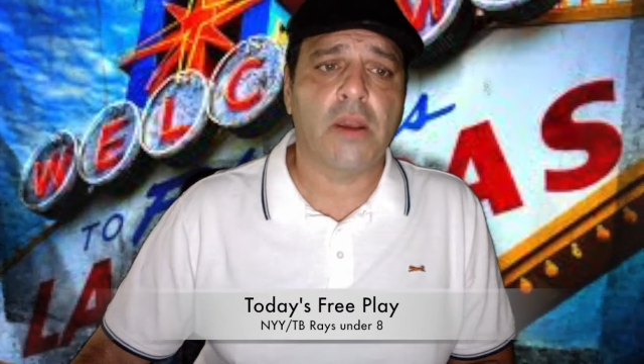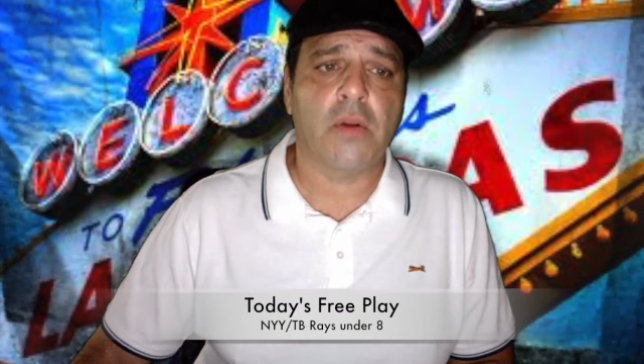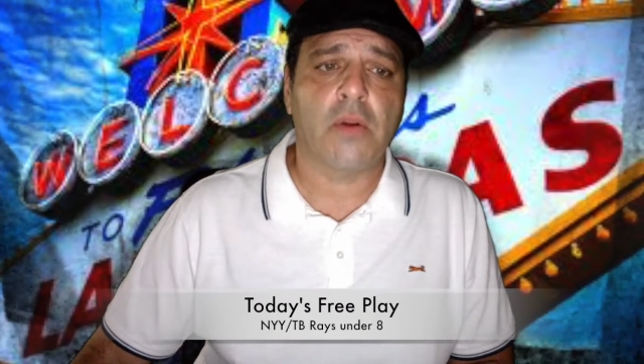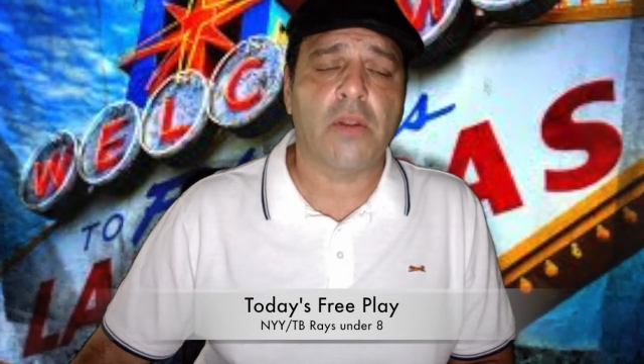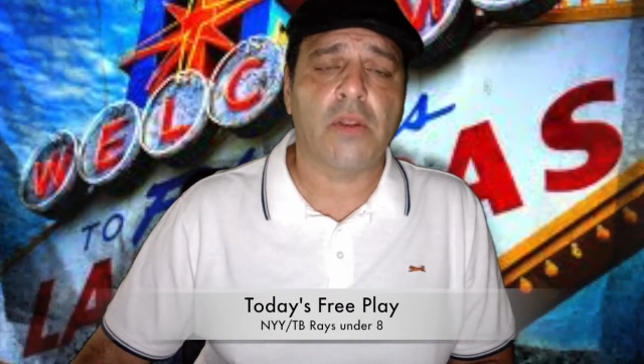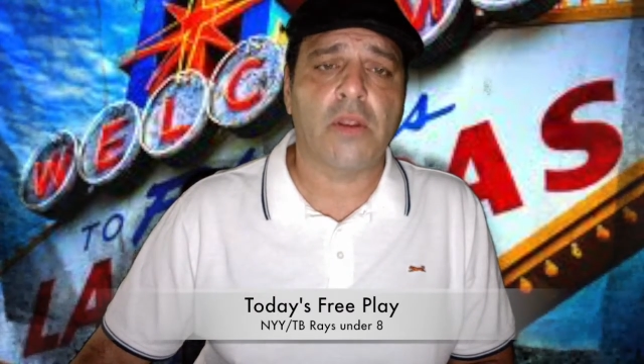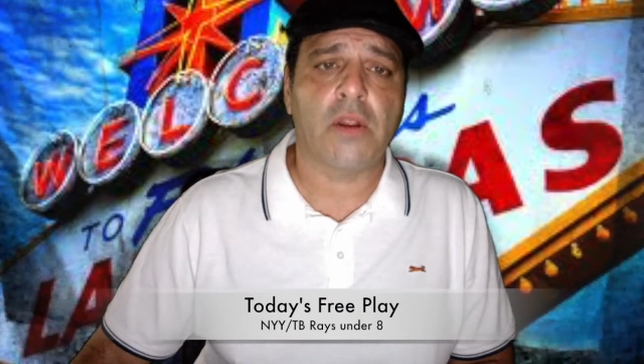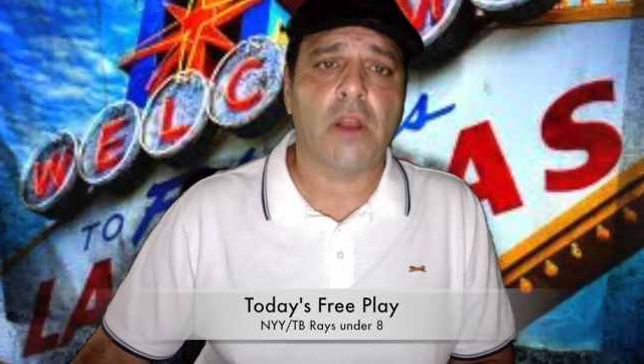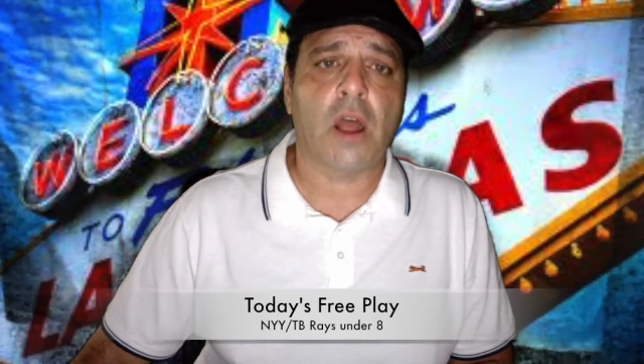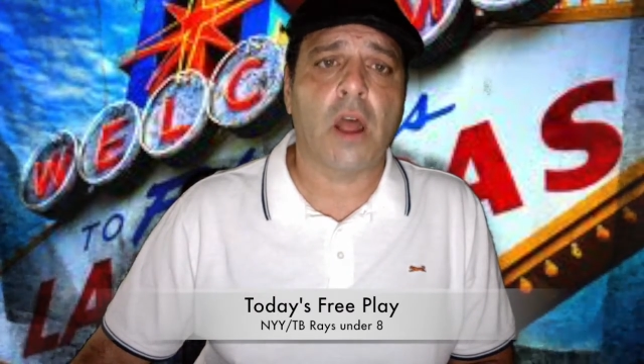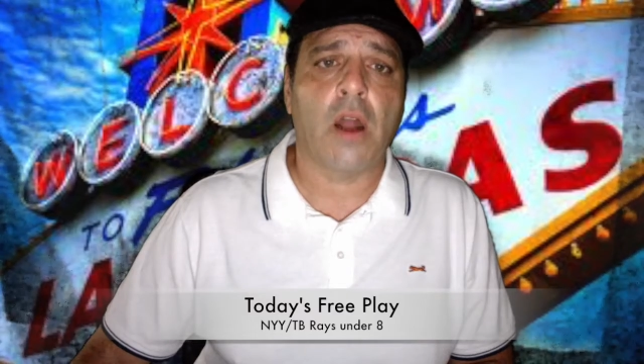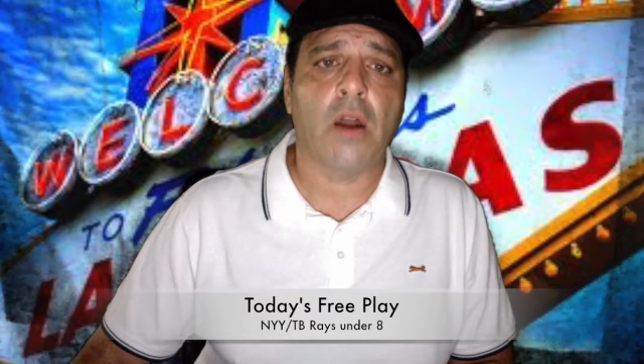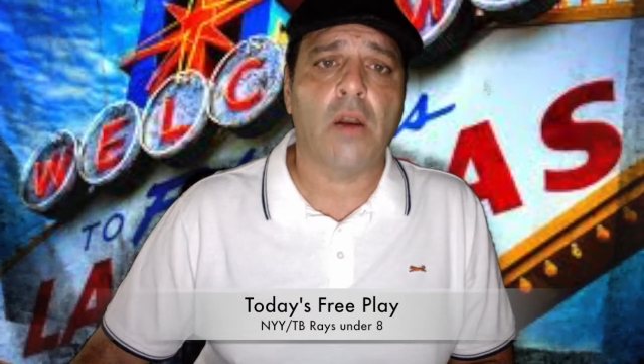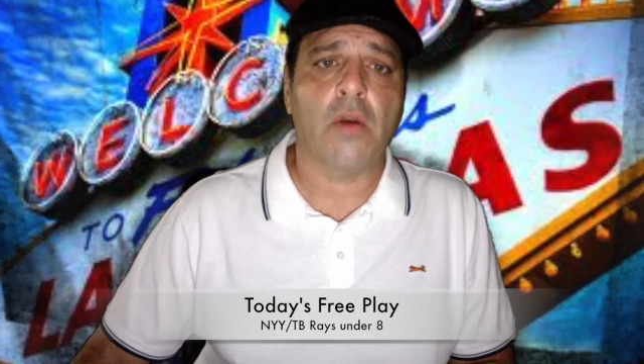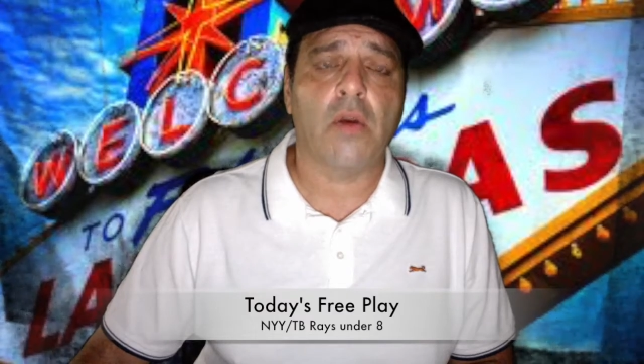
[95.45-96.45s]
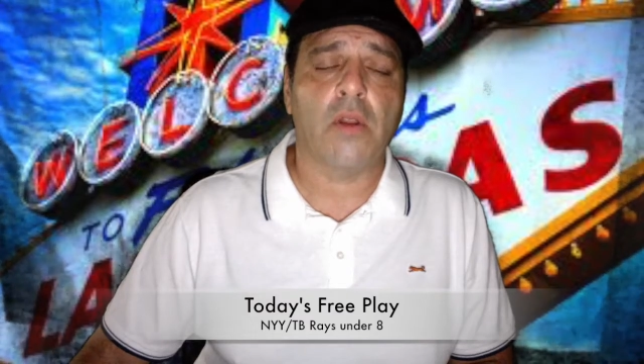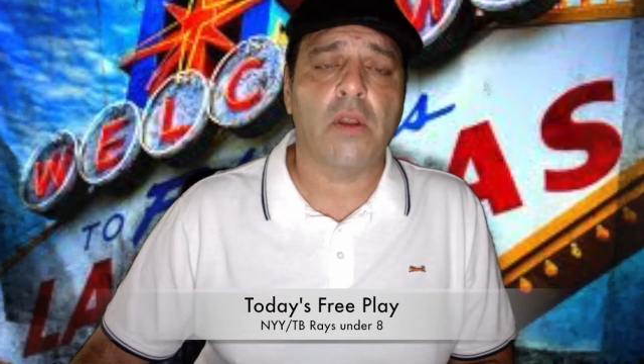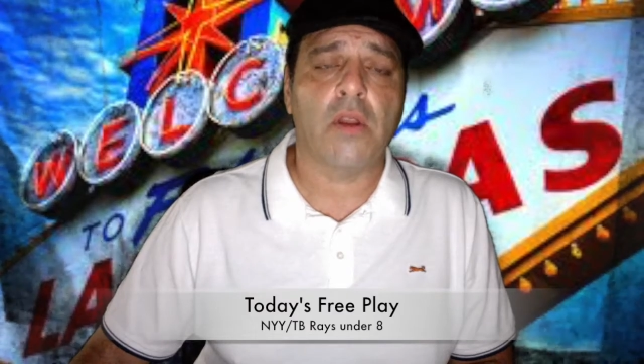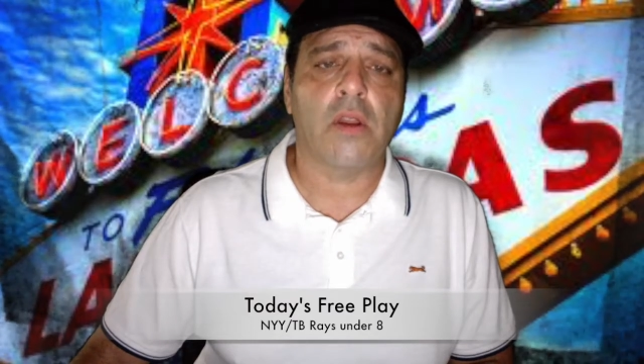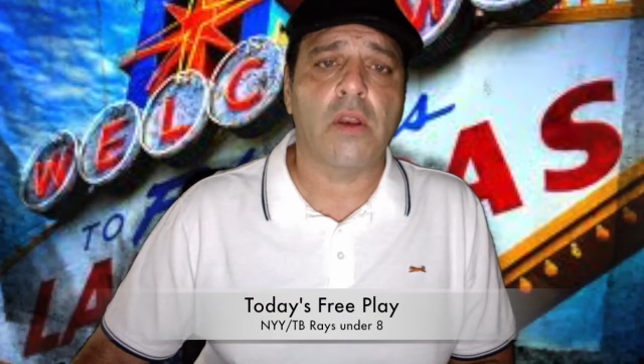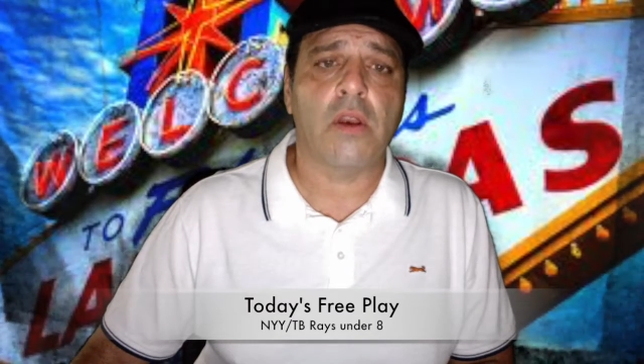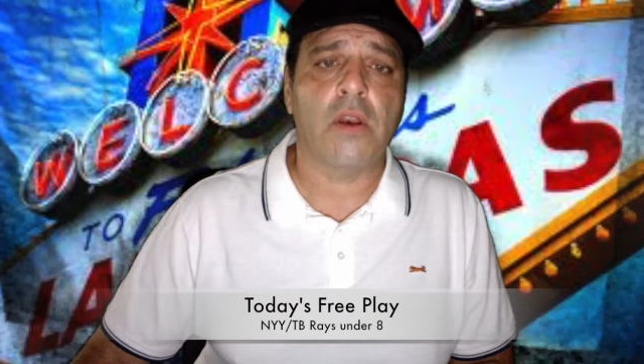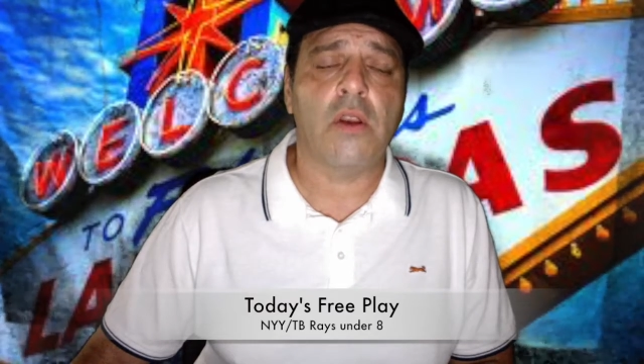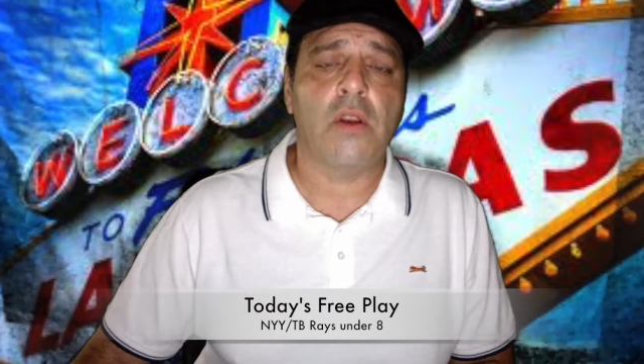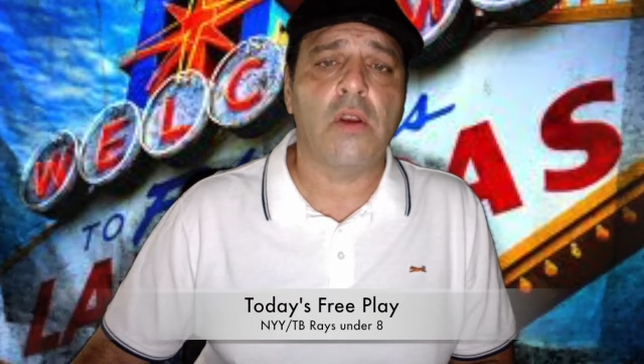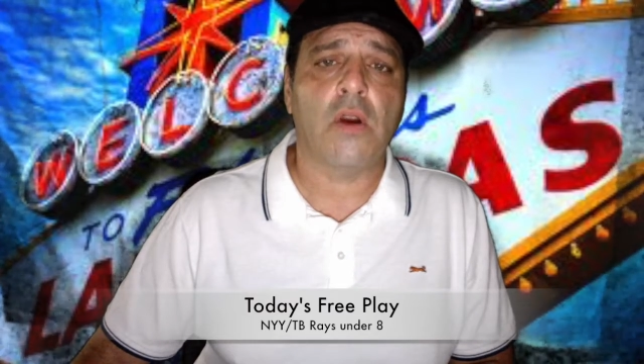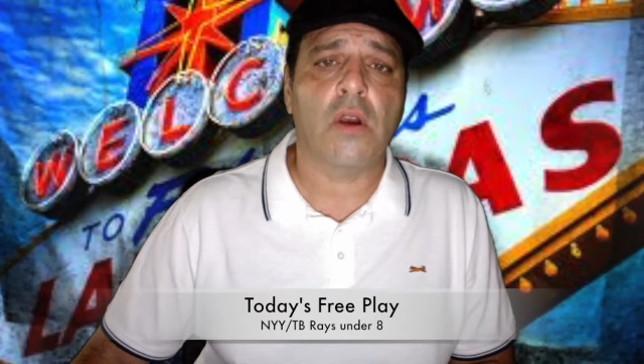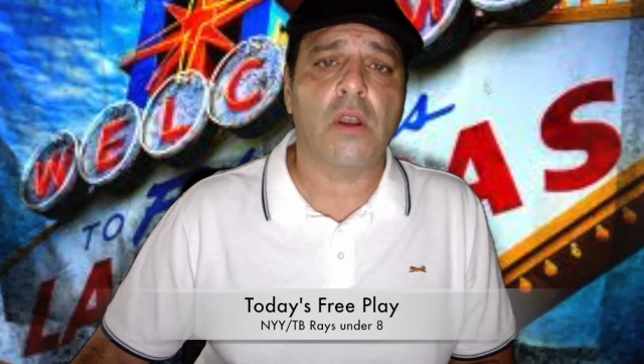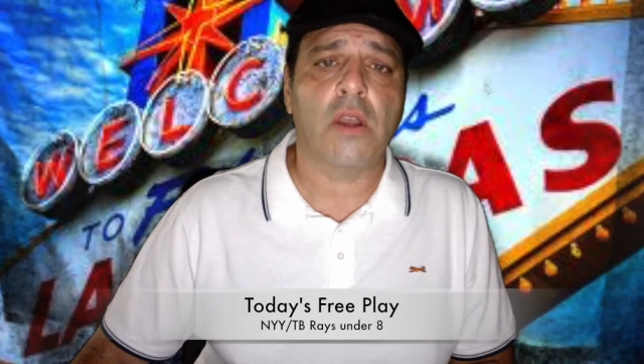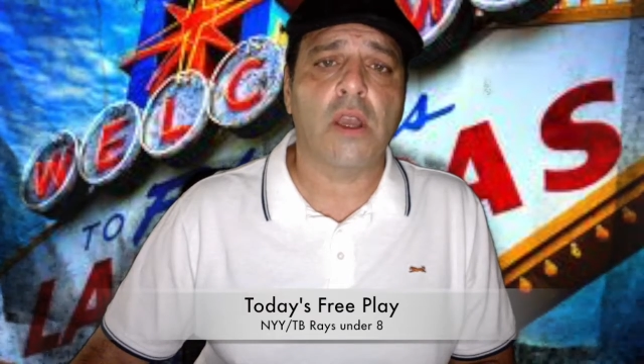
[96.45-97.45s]
with the under, with the New
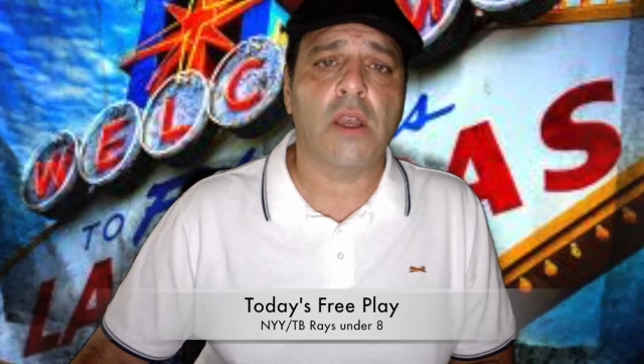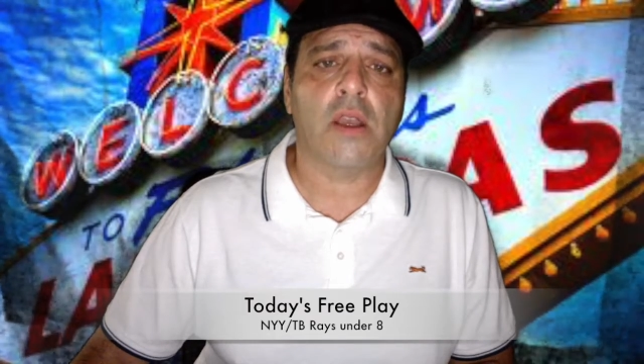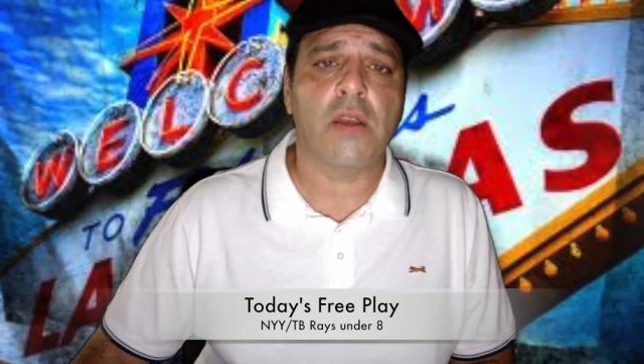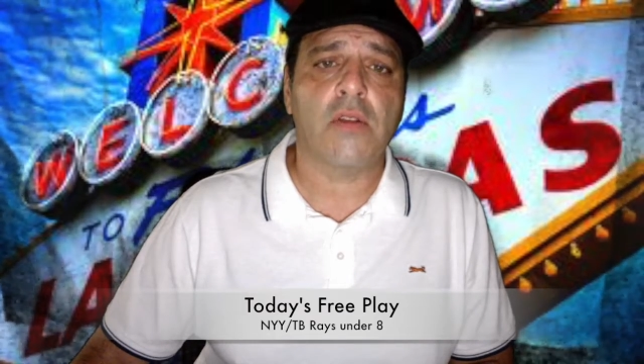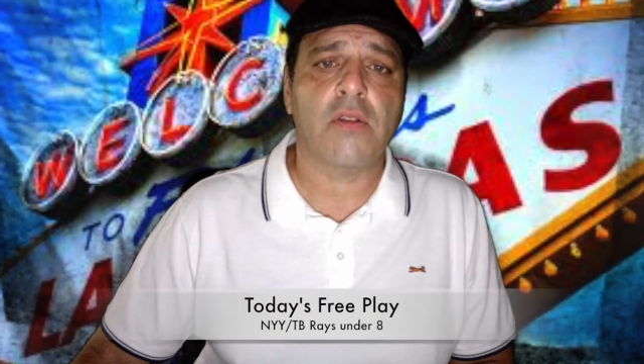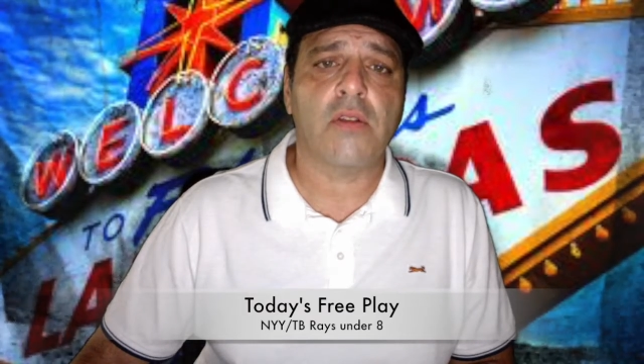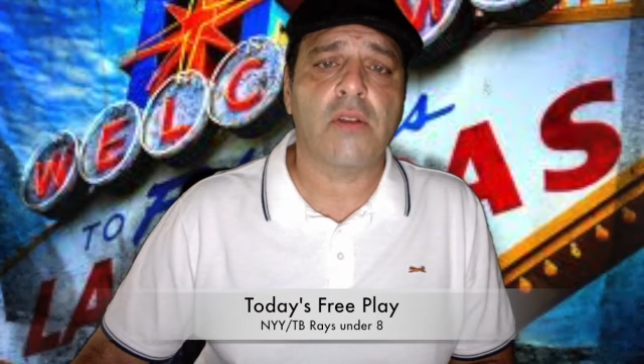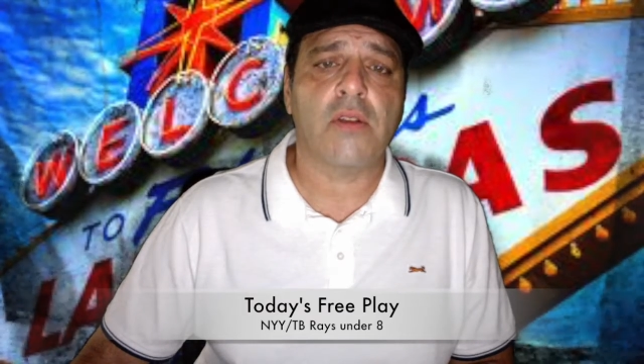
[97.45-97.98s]
York Yankees,